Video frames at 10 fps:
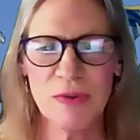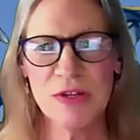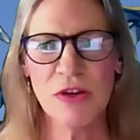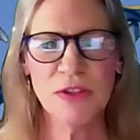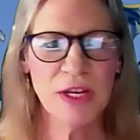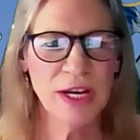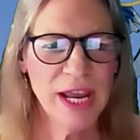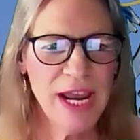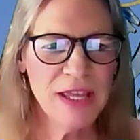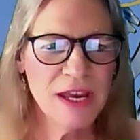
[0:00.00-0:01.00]
The
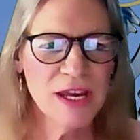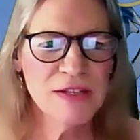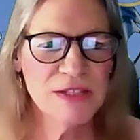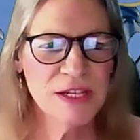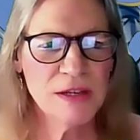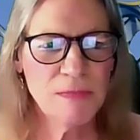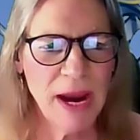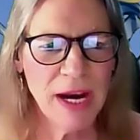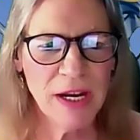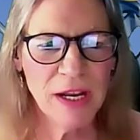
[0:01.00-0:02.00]
resultant heat is
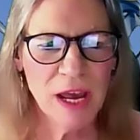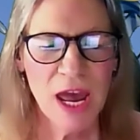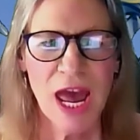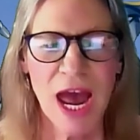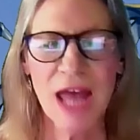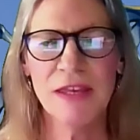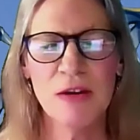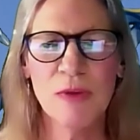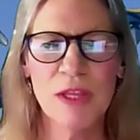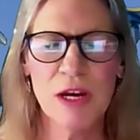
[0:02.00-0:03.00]
dissipated, and
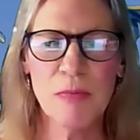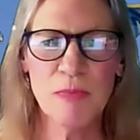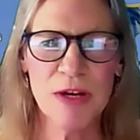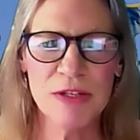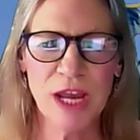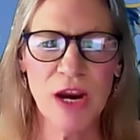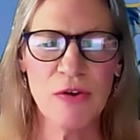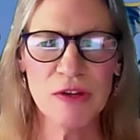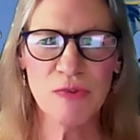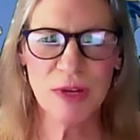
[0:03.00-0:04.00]
then when the compressed
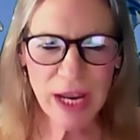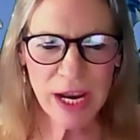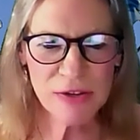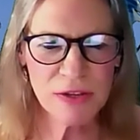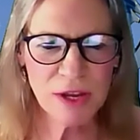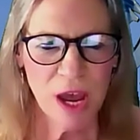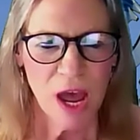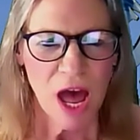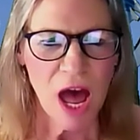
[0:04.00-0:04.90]
air is released,